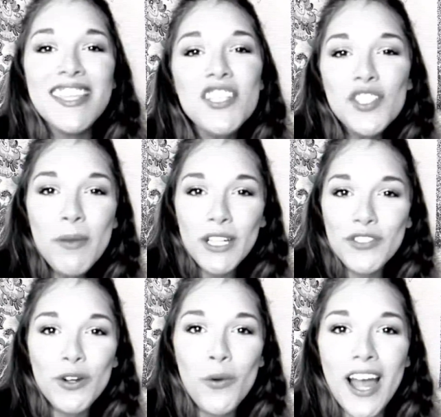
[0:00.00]
thanks so
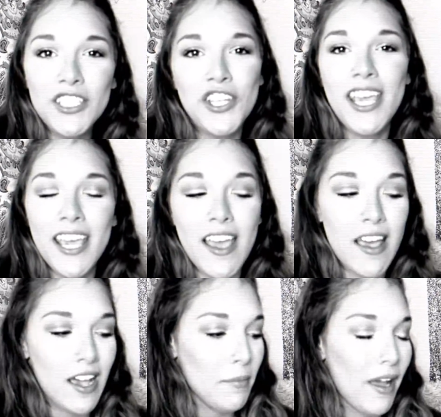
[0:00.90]
much for watching.
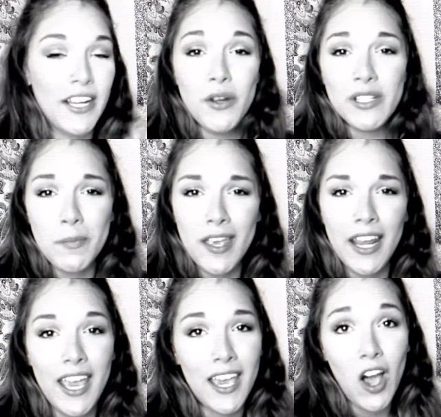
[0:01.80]
I know it's
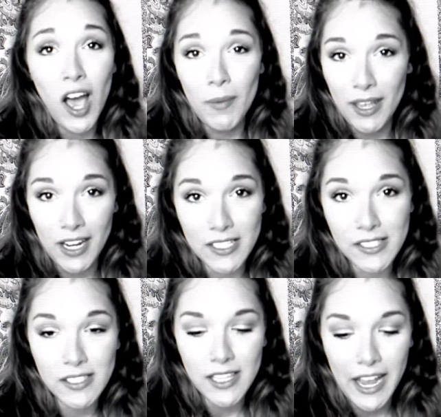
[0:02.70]
been a hot minute
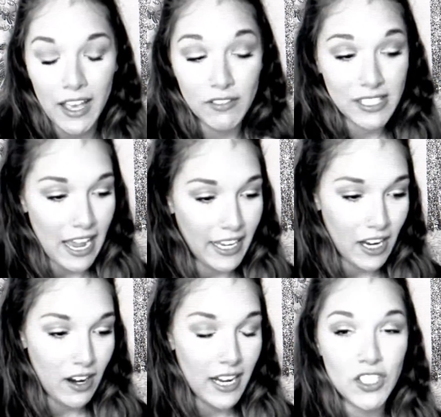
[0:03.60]
since I have sat
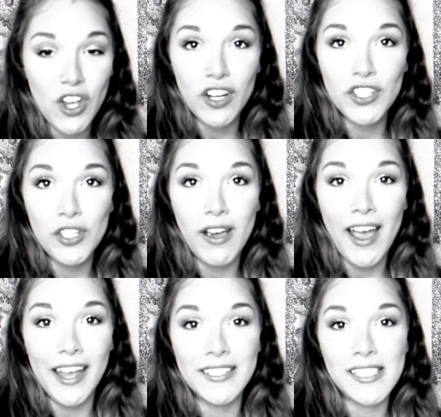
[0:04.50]
here and talked to you
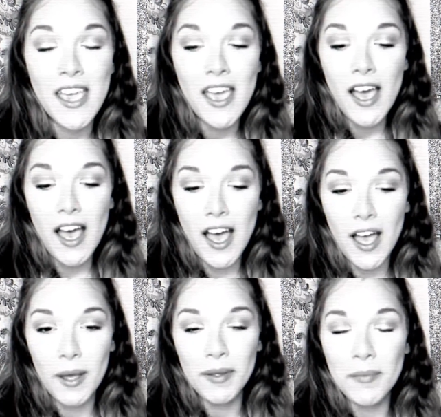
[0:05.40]
guys,
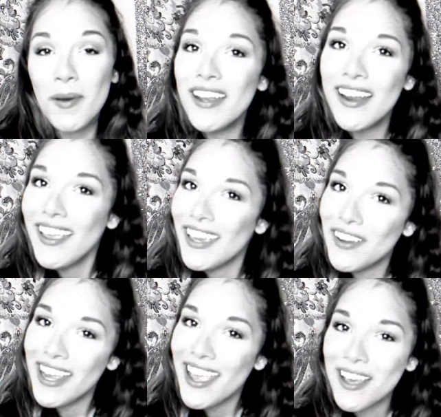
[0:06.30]
but
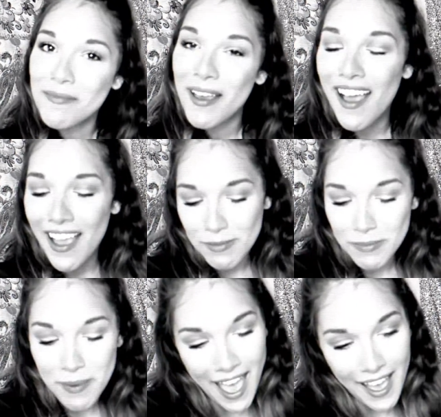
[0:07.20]
here I am.
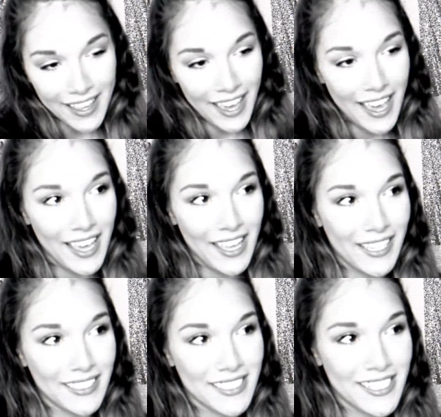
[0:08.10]
I'm back,
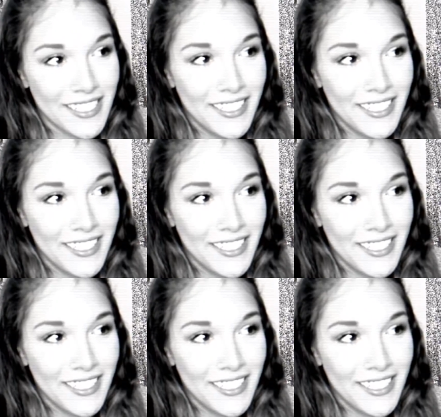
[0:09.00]
and